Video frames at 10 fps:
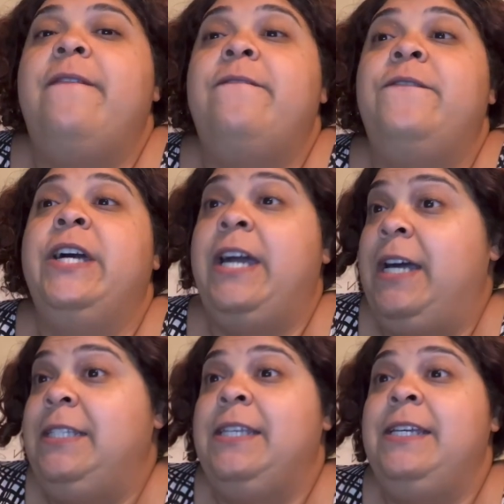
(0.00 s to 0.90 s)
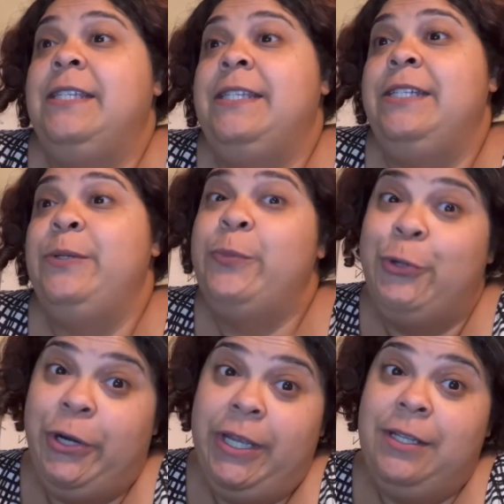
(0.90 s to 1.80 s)
Vygotsky is still
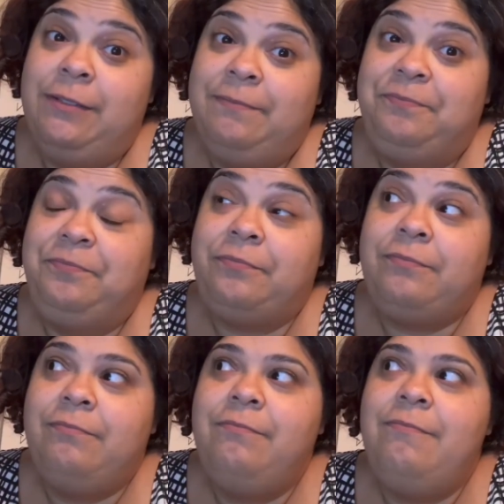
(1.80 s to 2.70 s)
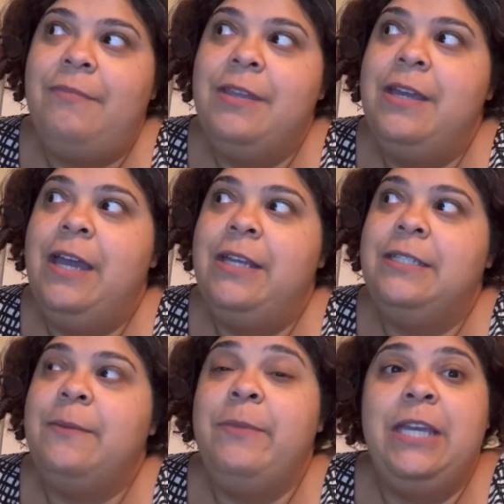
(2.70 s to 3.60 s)
important, and
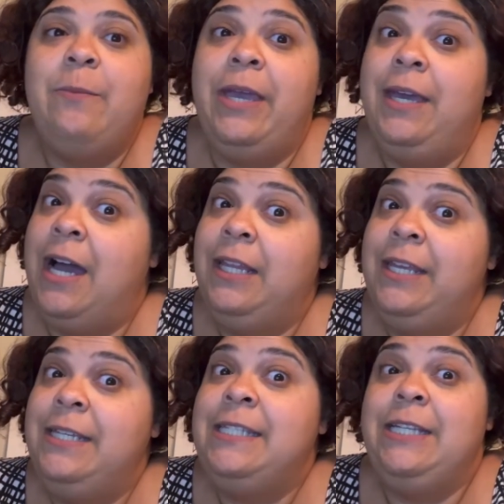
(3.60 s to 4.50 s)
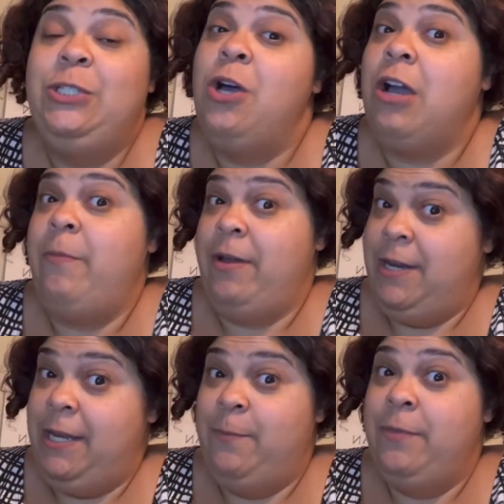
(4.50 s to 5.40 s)
me and my colleagues still talk about
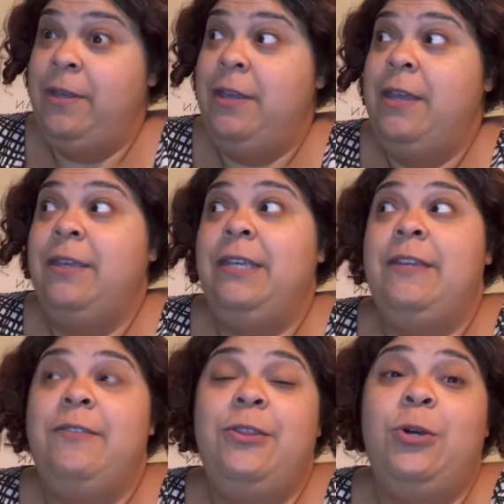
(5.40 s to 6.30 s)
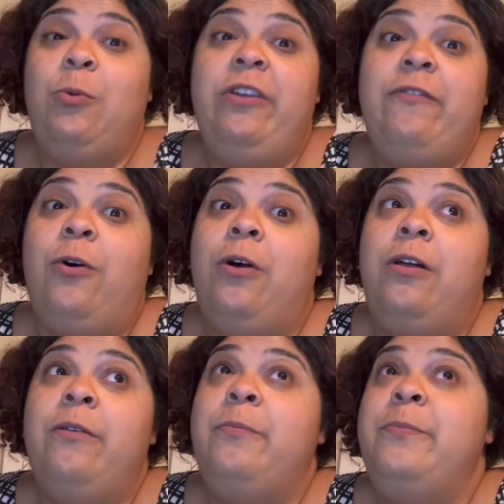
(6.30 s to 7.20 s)
him, even though we've
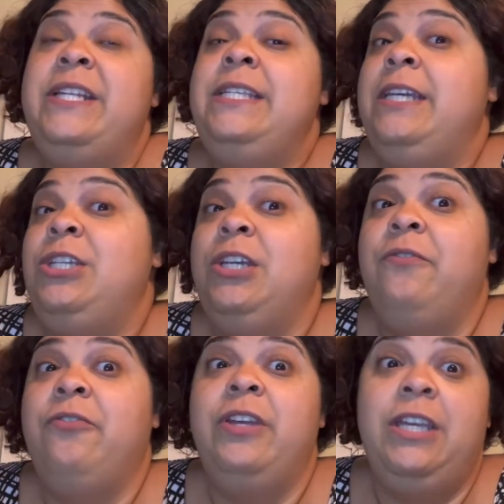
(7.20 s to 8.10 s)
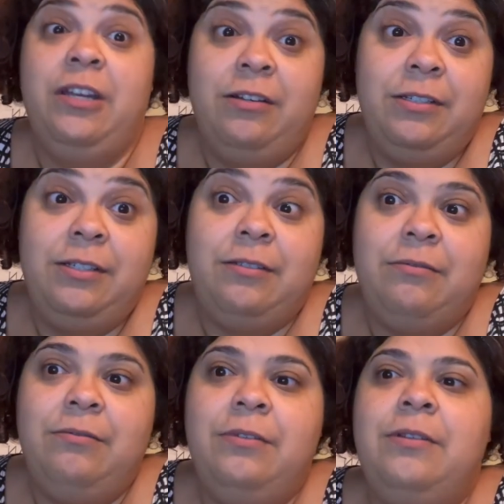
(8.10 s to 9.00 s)
all been teaching for years.
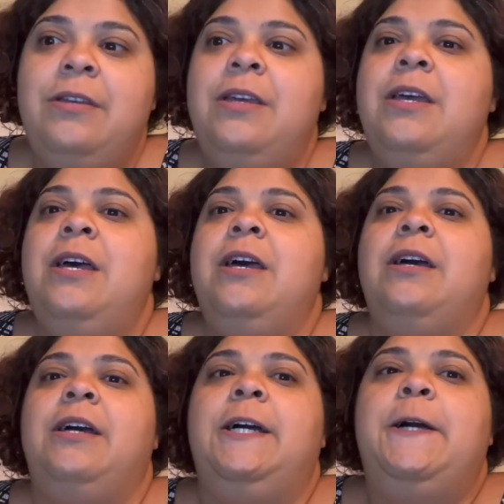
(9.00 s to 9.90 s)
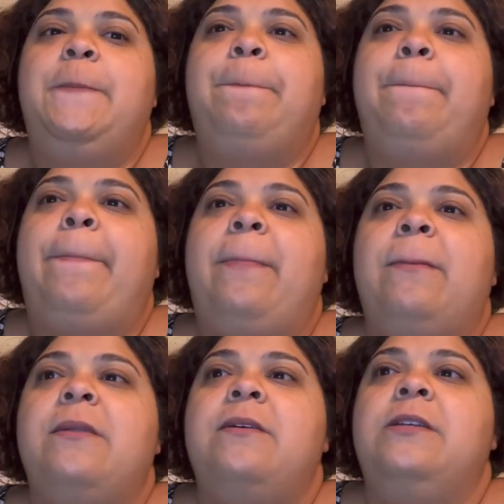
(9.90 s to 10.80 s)

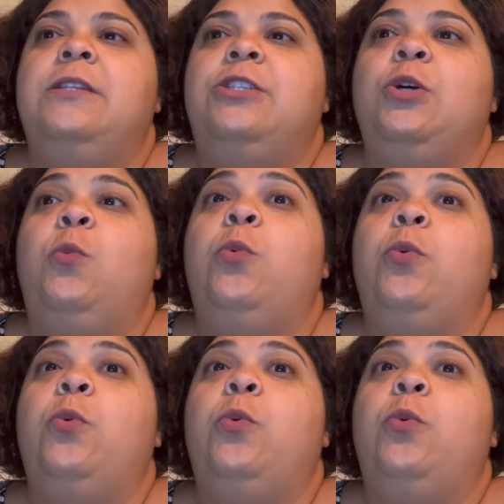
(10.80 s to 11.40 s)
So